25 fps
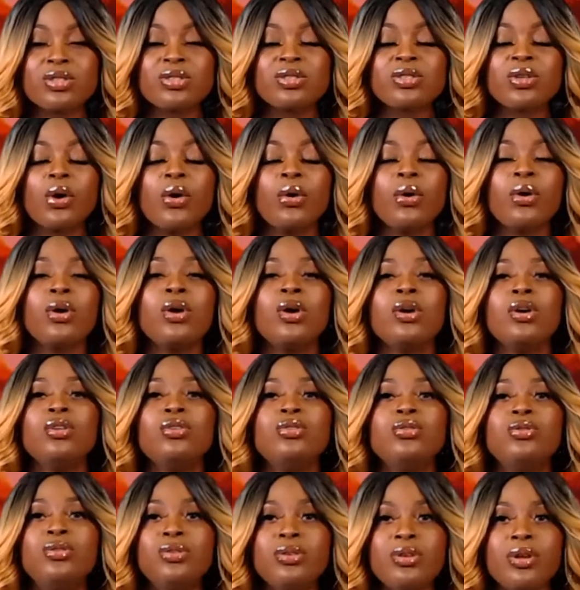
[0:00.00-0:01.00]
So
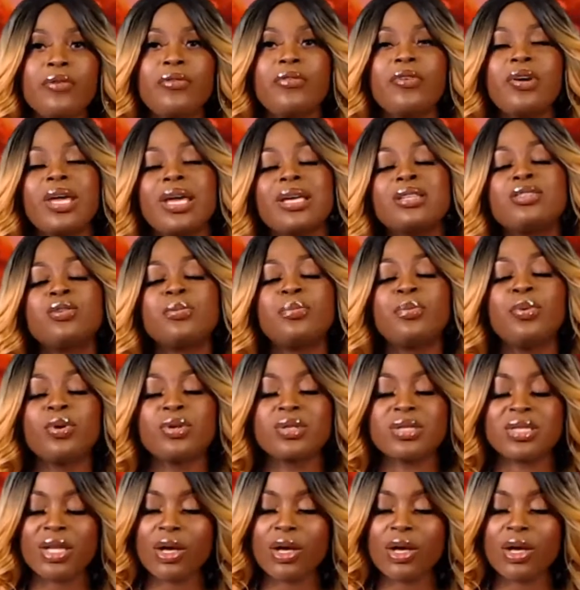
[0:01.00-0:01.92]
do not forget to post it